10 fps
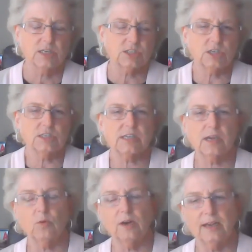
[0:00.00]
So you
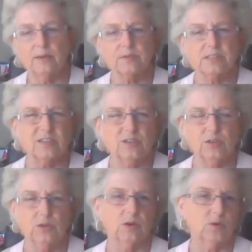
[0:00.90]
say, what happens in New
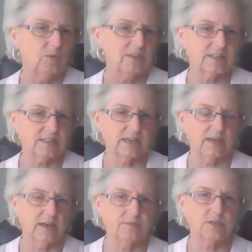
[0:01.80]
York? What does
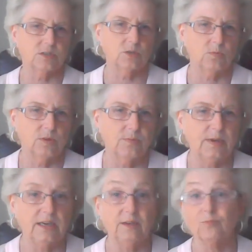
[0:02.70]
that have to do with
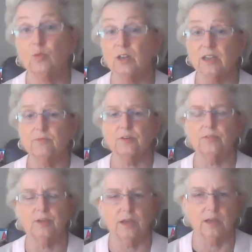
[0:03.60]
me? Well,
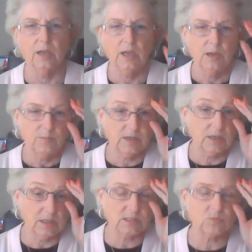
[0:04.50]
everything.
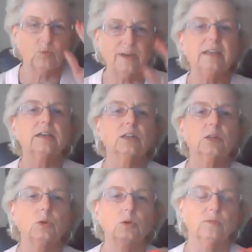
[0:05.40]
Because we
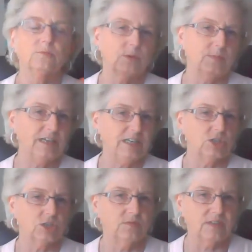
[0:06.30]
can learn from
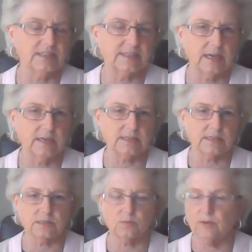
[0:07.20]
each of these
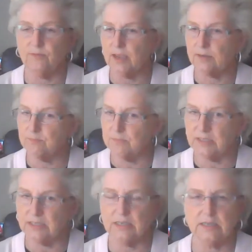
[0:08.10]
cases. We've had
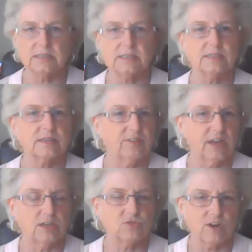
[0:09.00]
many cases of
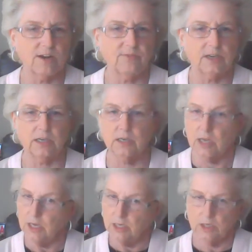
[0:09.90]
gang trafficking
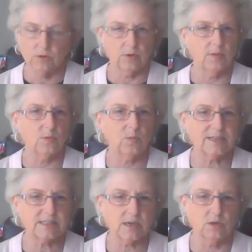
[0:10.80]
here on the
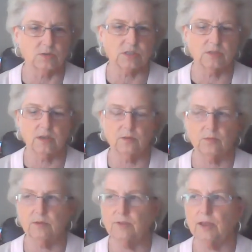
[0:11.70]
West Coast.
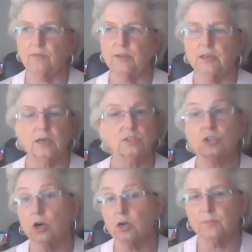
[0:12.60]
We've had the
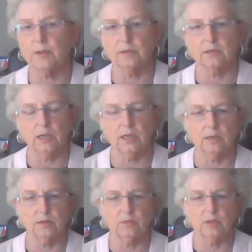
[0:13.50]
Dog Pound
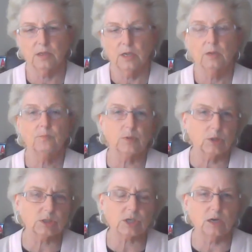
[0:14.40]
Gang and the
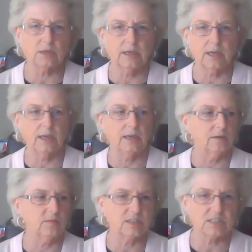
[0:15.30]
Bulldog Gang
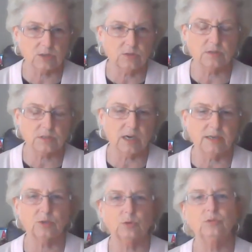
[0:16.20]
and the
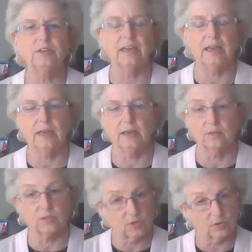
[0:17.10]
Tycoon
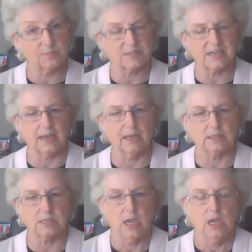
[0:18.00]
Gang and the Crips gangs.